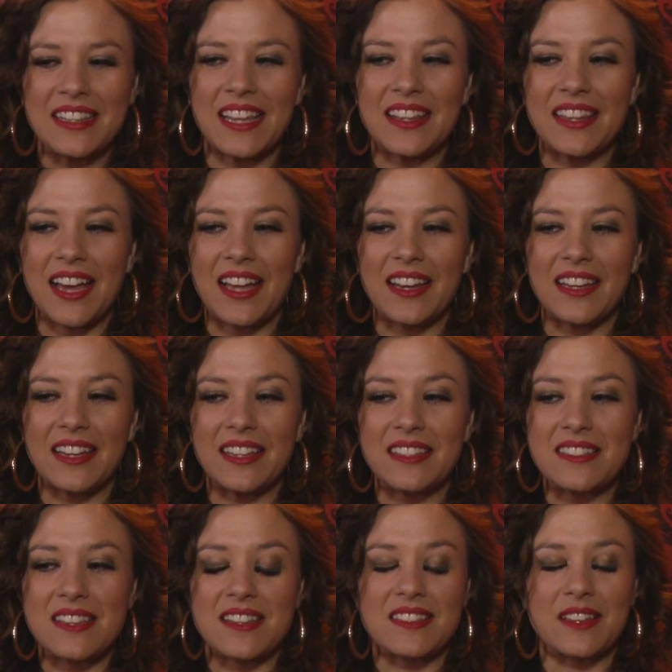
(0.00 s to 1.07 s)
that
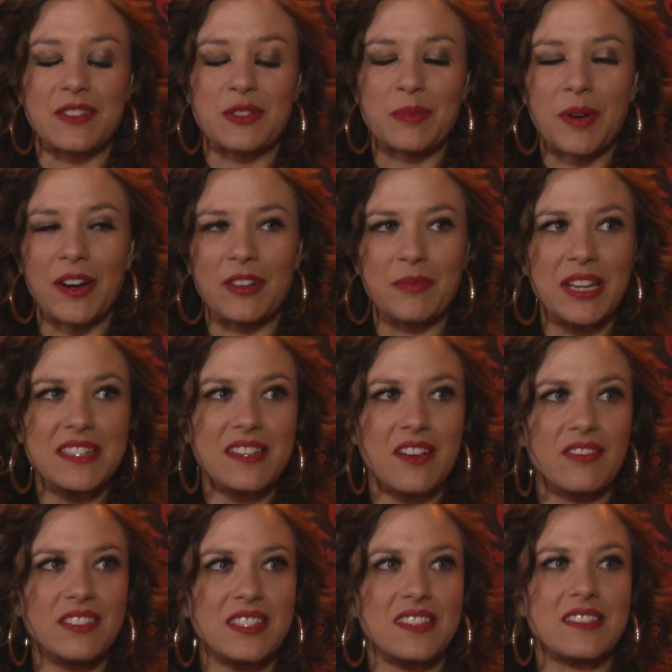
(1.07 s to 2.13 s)
is an essential part of
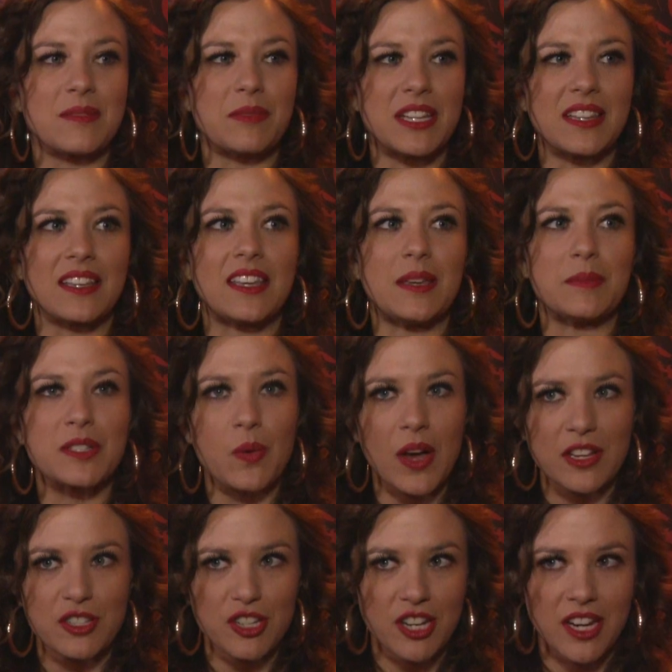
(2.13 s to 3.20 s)
myself, is that somebody that keeps
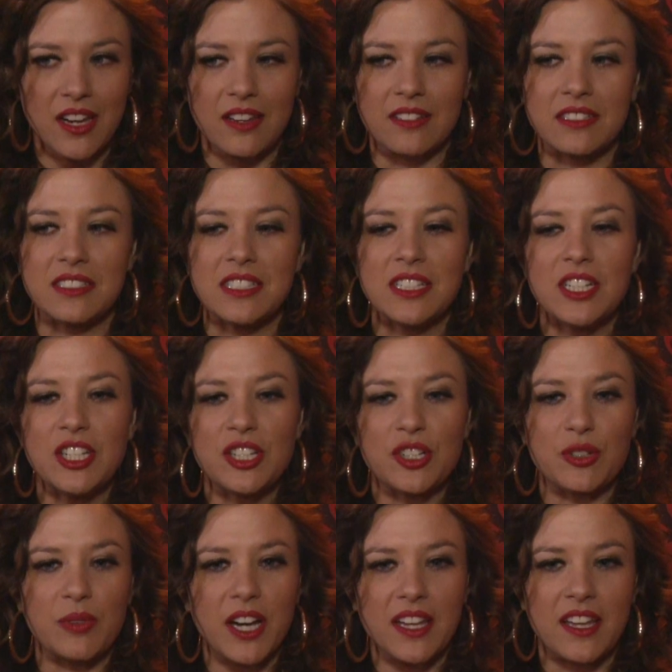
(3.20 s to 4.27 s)
questioning
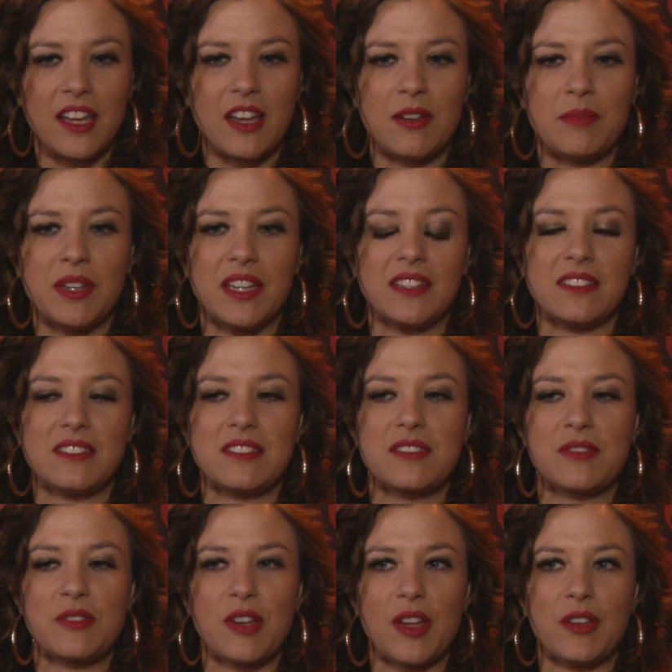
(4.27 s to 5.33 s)
who I am
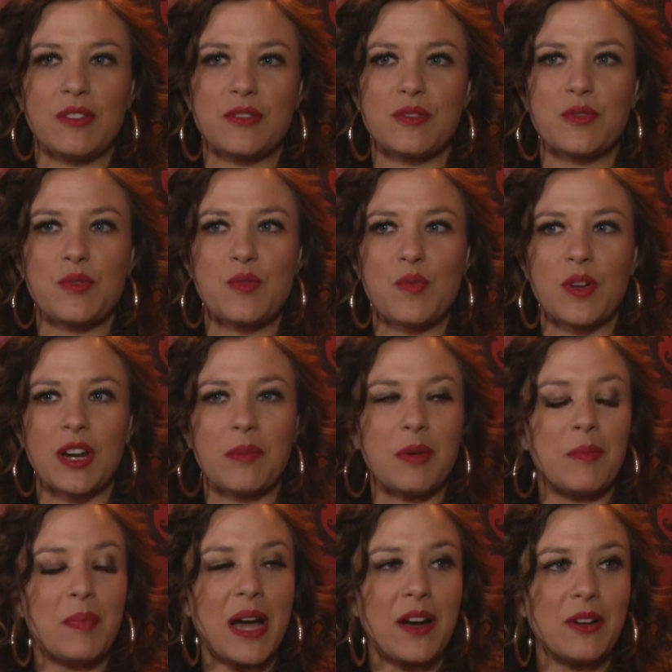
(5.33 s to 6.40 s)
and what I'm
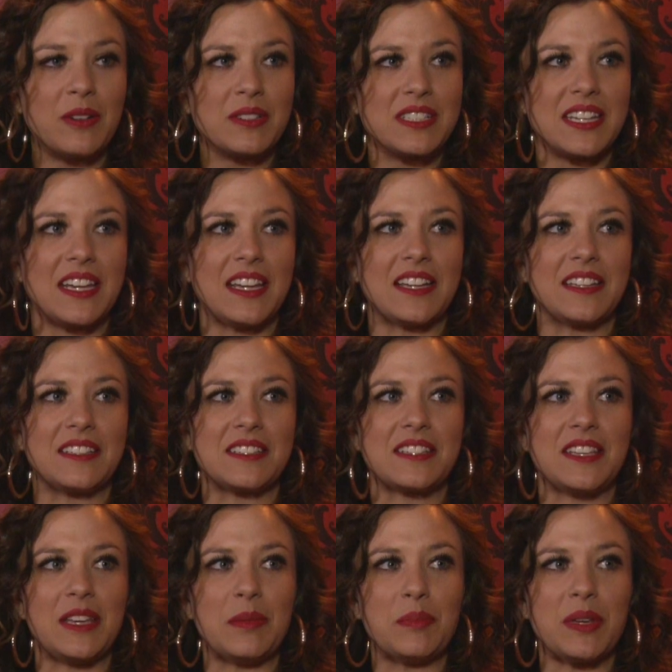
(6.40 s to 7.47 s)
about, and
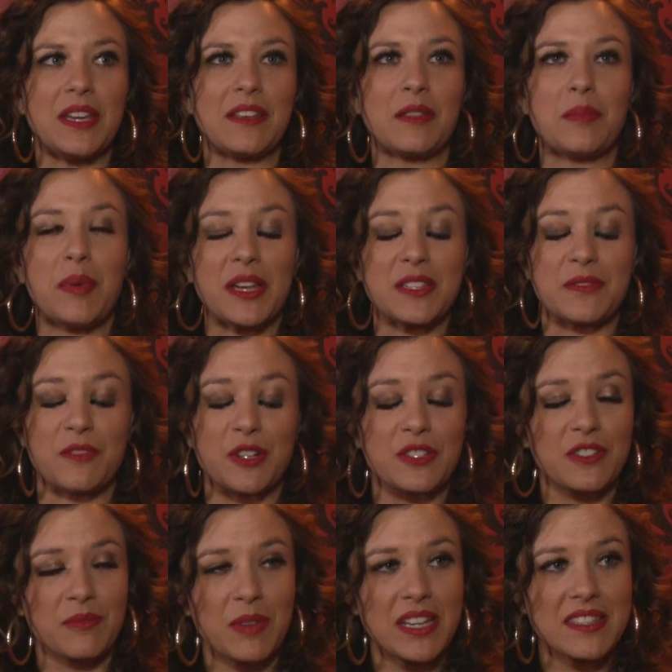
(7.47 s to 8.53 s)
keep being the best
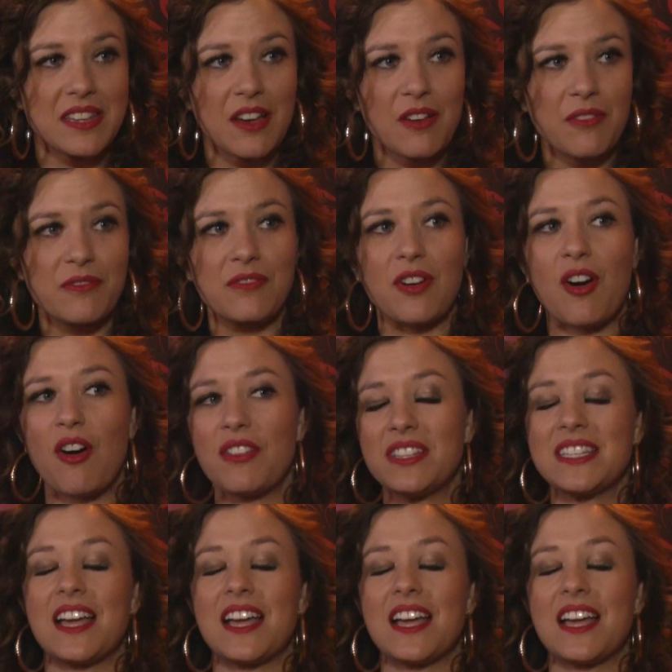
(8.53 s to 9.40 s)
version of myself all the